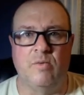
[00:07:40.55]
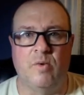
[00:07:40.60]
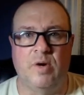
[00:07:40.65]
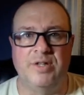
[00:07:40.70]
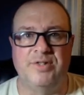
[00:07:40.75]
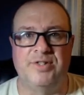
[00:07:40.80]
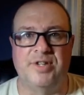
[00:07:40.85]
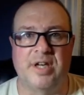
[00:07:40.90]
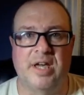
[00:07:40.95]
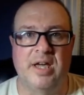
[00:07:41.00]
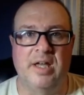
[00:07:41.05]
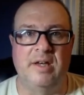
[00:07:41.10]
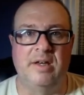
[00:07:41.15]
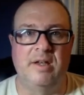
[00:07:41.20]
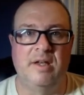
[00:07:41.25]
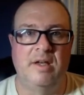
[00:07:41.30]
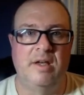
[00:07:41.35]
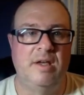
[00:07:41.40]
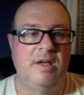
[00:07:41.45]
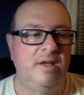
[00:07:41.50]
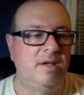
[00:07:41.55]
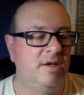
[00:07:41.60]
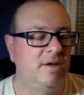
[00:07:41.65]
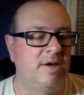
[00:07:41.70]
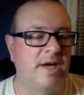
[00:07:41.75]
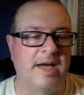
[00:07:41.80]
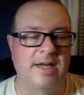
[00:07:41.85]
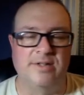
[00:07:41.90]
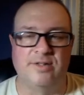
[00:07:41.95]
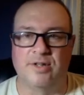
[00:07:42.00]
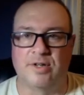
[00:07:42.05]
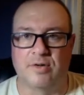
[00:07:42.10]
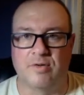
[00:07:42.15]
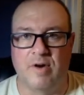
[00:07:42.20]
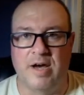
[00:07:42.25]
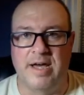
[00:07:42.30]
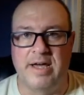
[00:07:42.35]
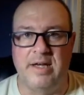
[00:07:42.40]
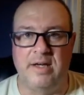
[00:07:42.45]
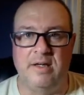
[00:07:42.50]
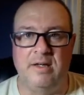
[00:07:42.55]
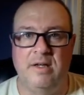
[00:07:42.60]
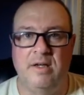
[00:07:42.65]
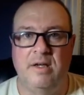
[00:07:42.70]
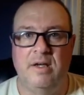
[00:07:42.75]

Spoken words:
Once again, you guys are great.